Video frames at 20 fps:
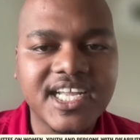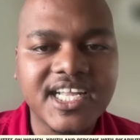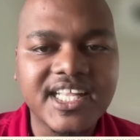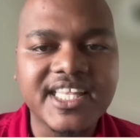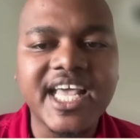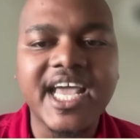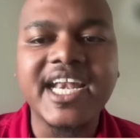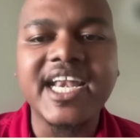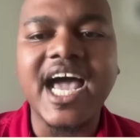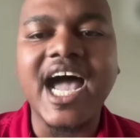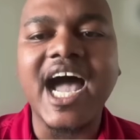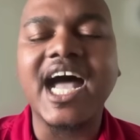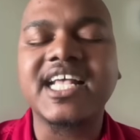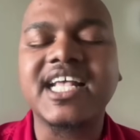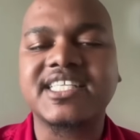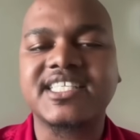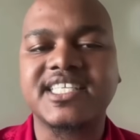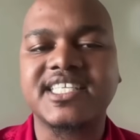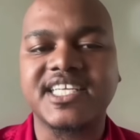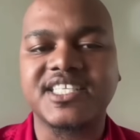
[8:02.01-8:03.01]
then
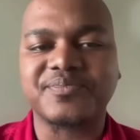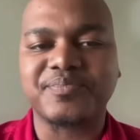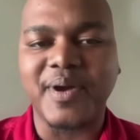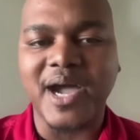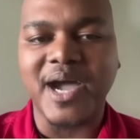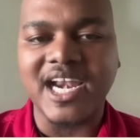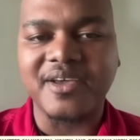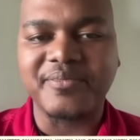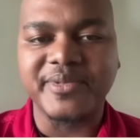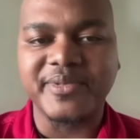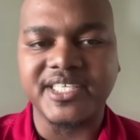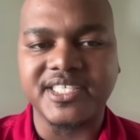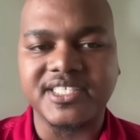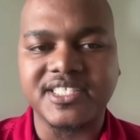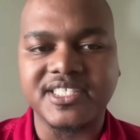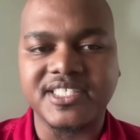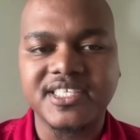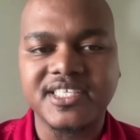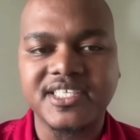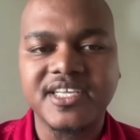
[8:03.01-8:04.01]
us as
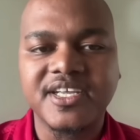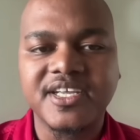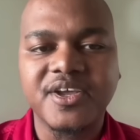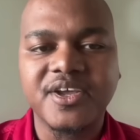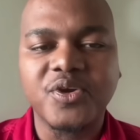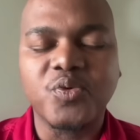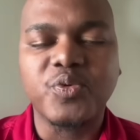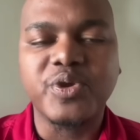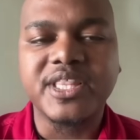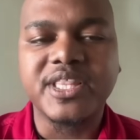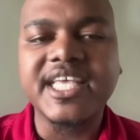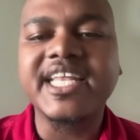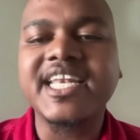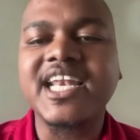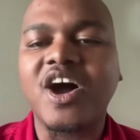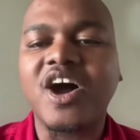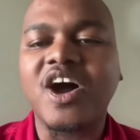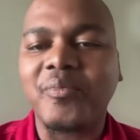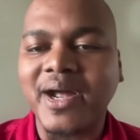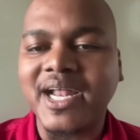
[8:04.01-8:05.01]
Parliament, within
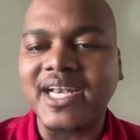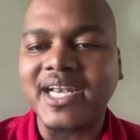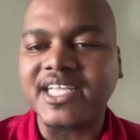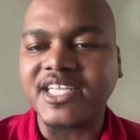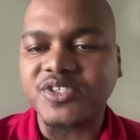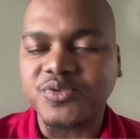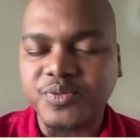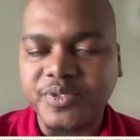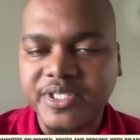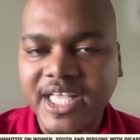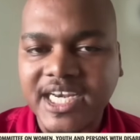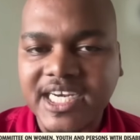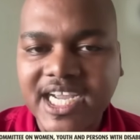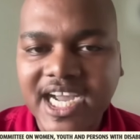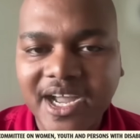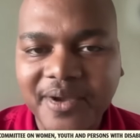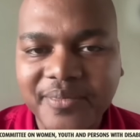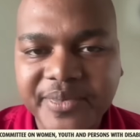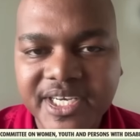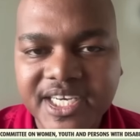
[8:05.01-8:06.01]
our mandate, we then
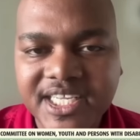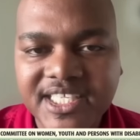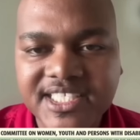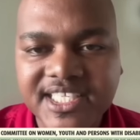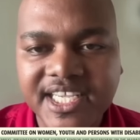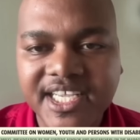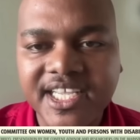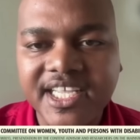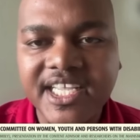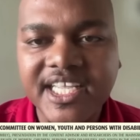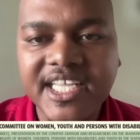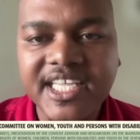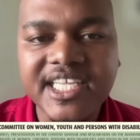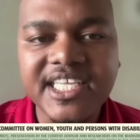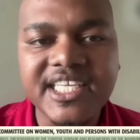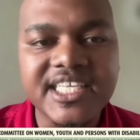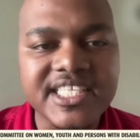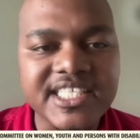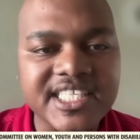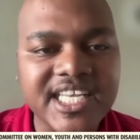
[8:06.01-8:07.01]
come in and say,
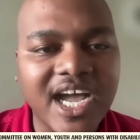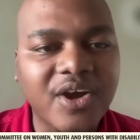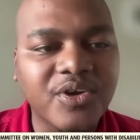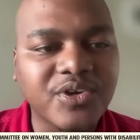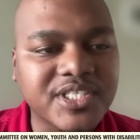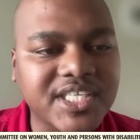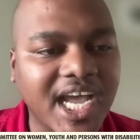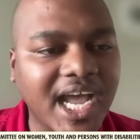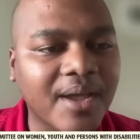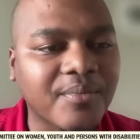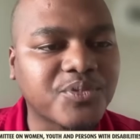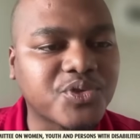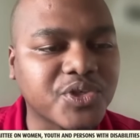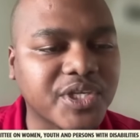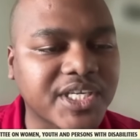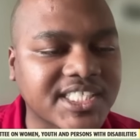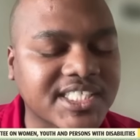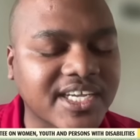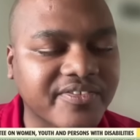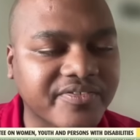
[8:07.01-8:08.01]
it is now time to
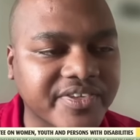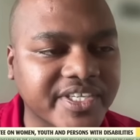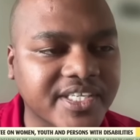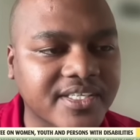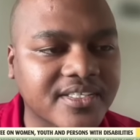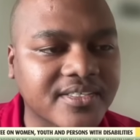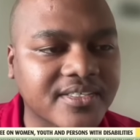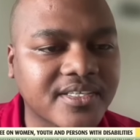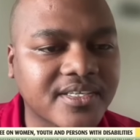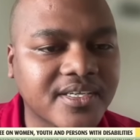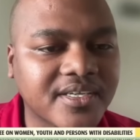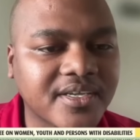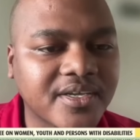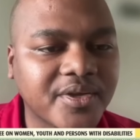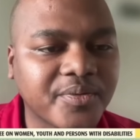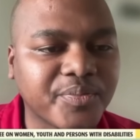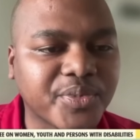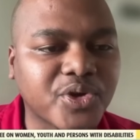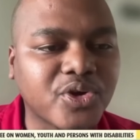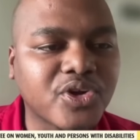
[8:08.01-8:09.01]
intervene,
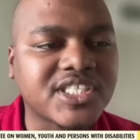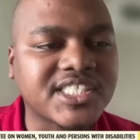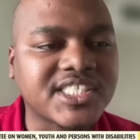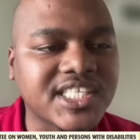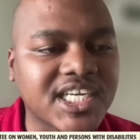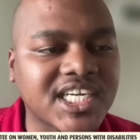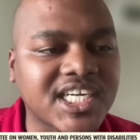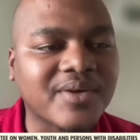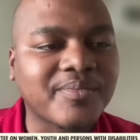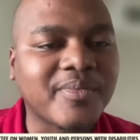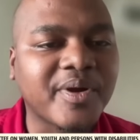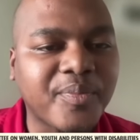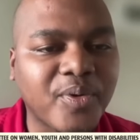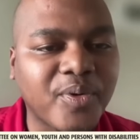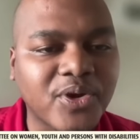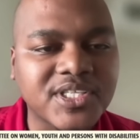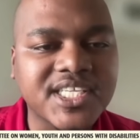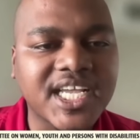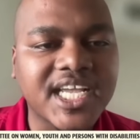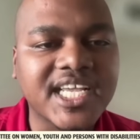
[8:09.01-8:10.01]
because Cyril
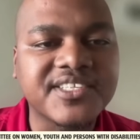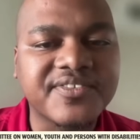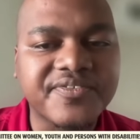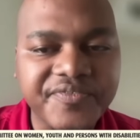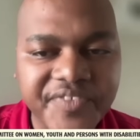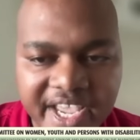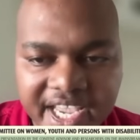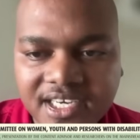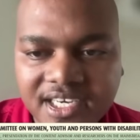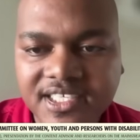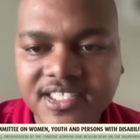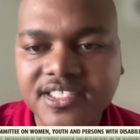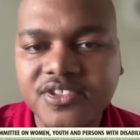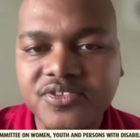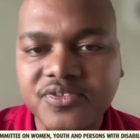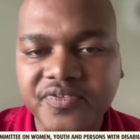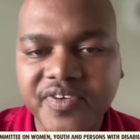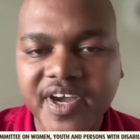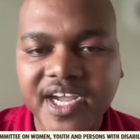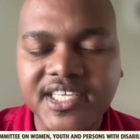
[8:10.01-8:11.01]
Ramaphosa has failed
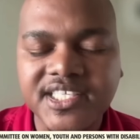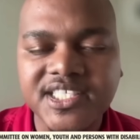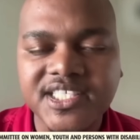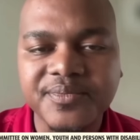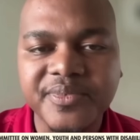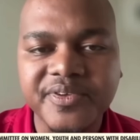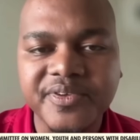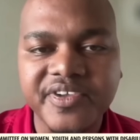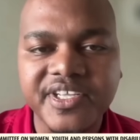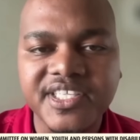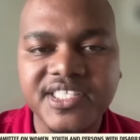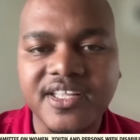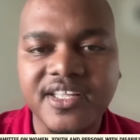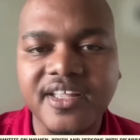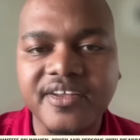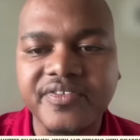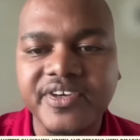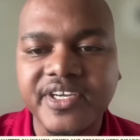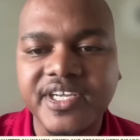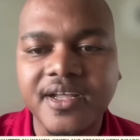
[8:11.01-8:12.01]
to fight GBV in South
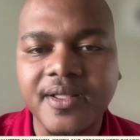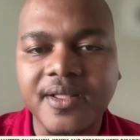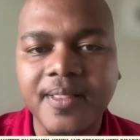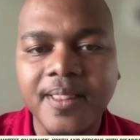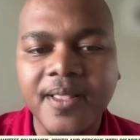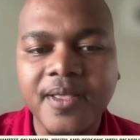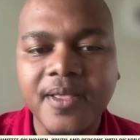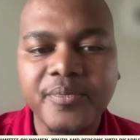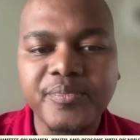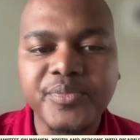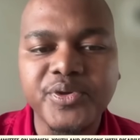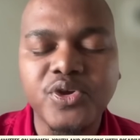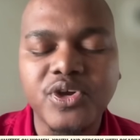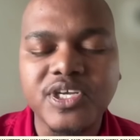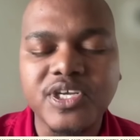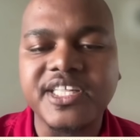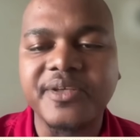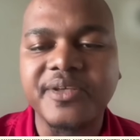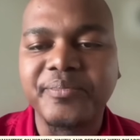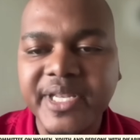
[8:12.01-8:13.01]
Africa,
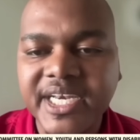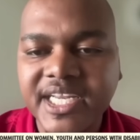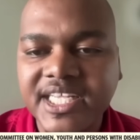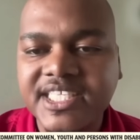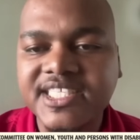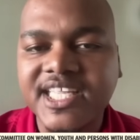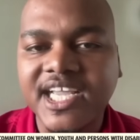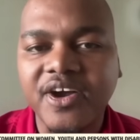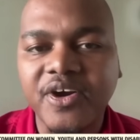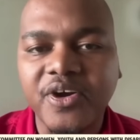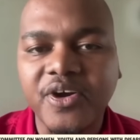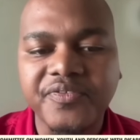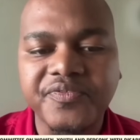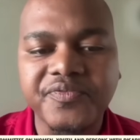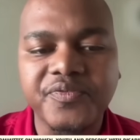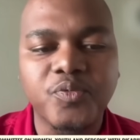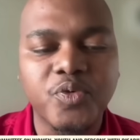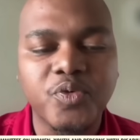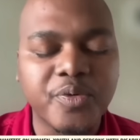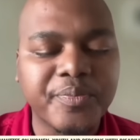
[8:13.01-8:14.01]
because the Minister of
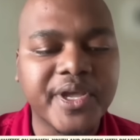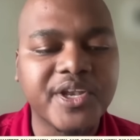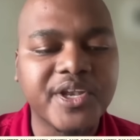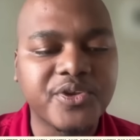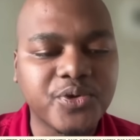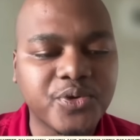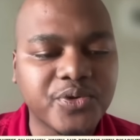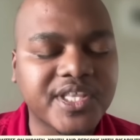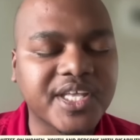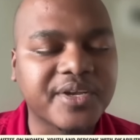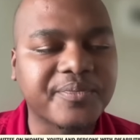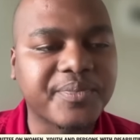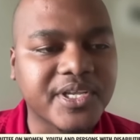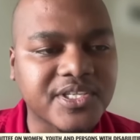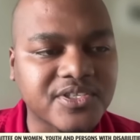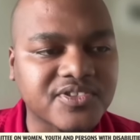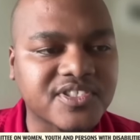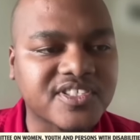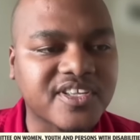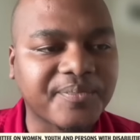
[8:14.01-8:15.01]
Women, Youth and
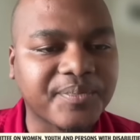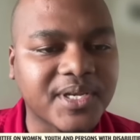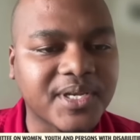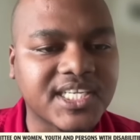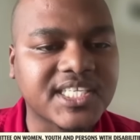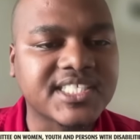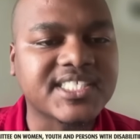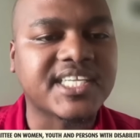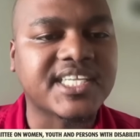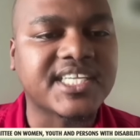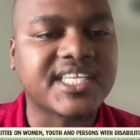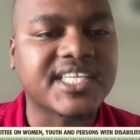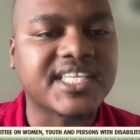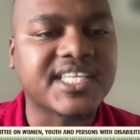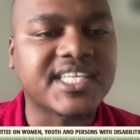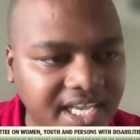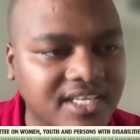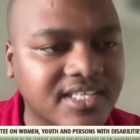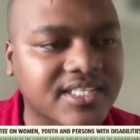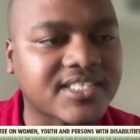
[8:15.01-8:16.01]
Persons with Disabilities has
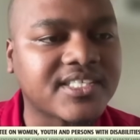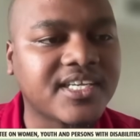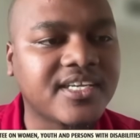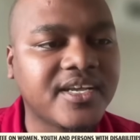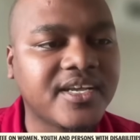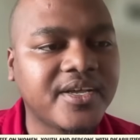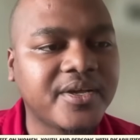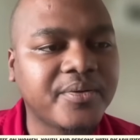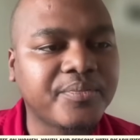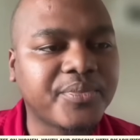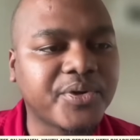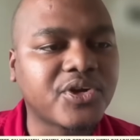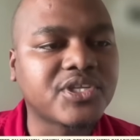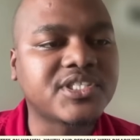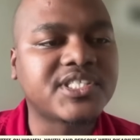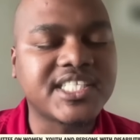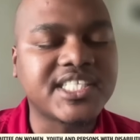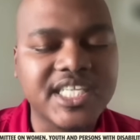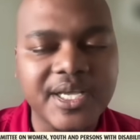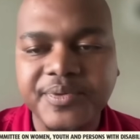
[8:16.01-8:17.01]
failed, because
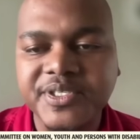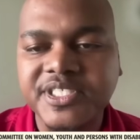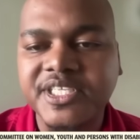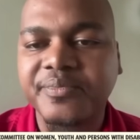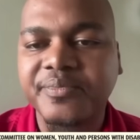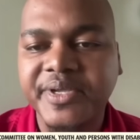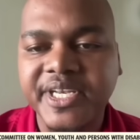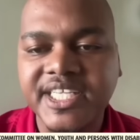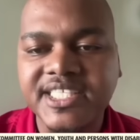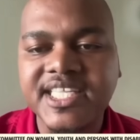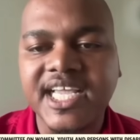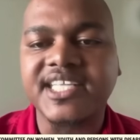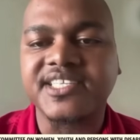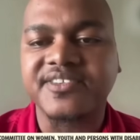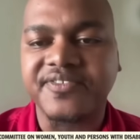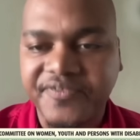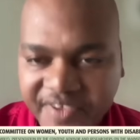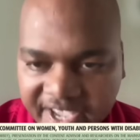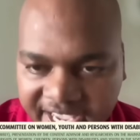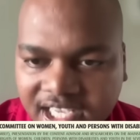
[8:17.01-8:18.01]
the Deputy Minister has
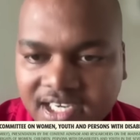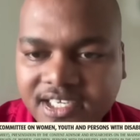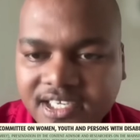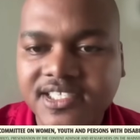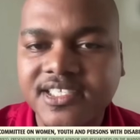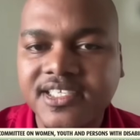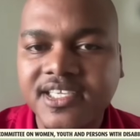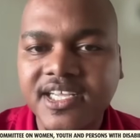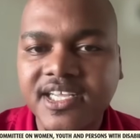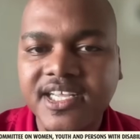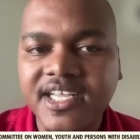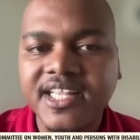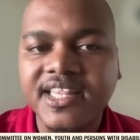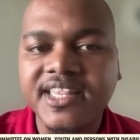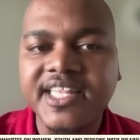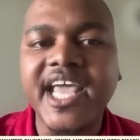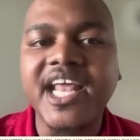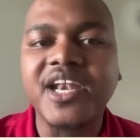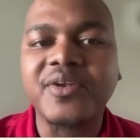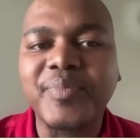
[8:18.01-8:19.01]
failed,
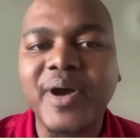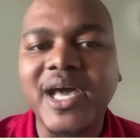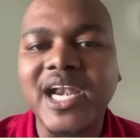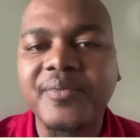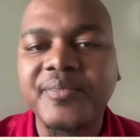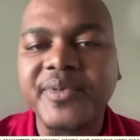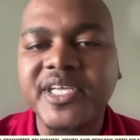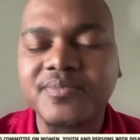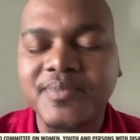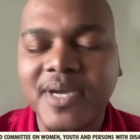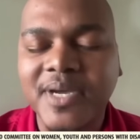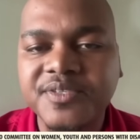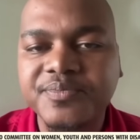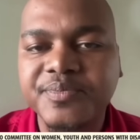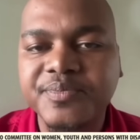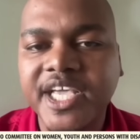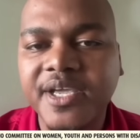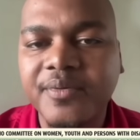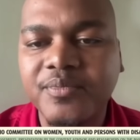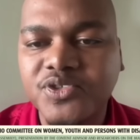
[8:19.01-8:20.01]
then Parliament must
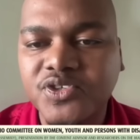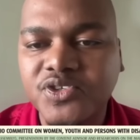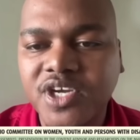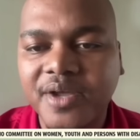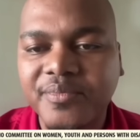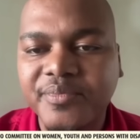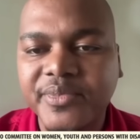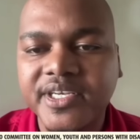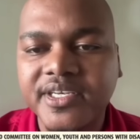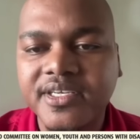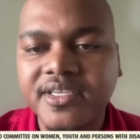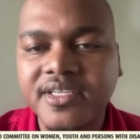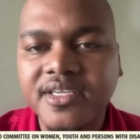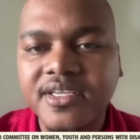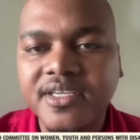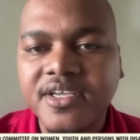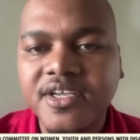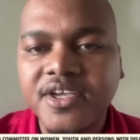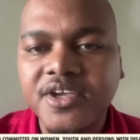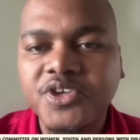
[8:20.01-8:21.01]
be able to come in.
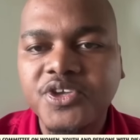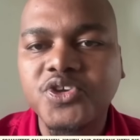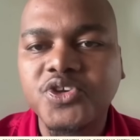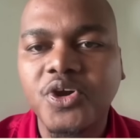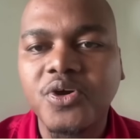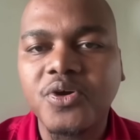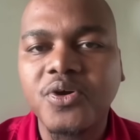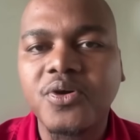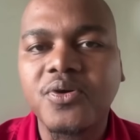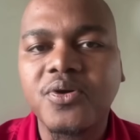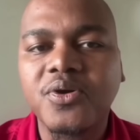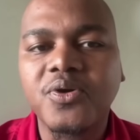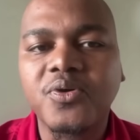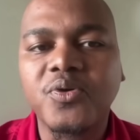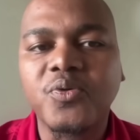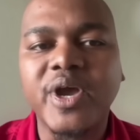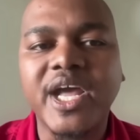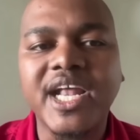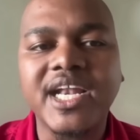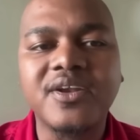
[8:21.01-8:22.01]
So
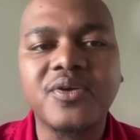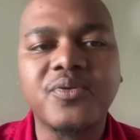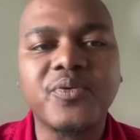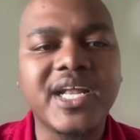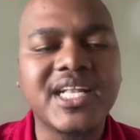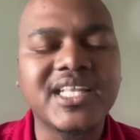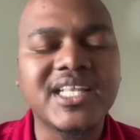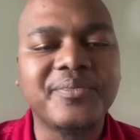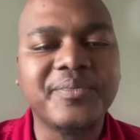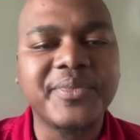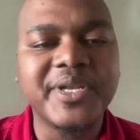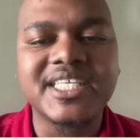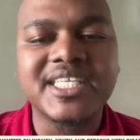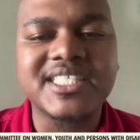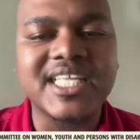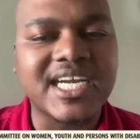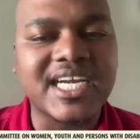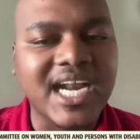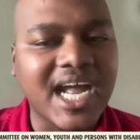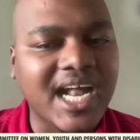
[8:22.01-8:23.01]
when the
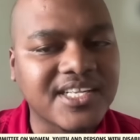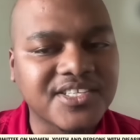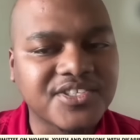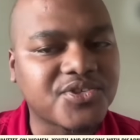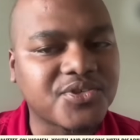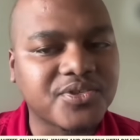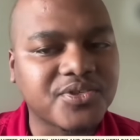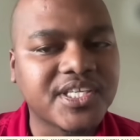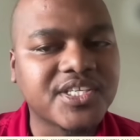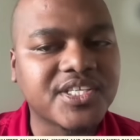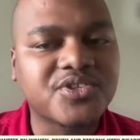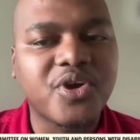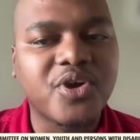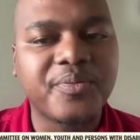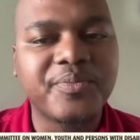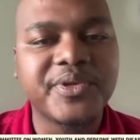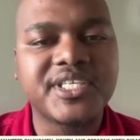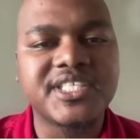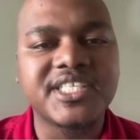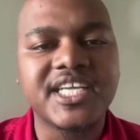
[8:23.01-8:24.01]
minister runs to this
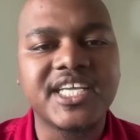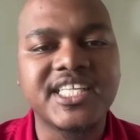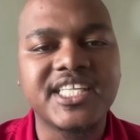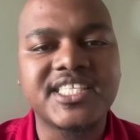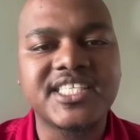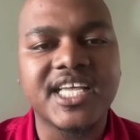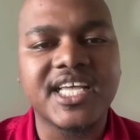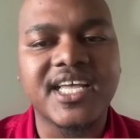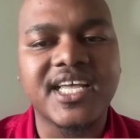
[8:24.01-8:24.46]
committee, it's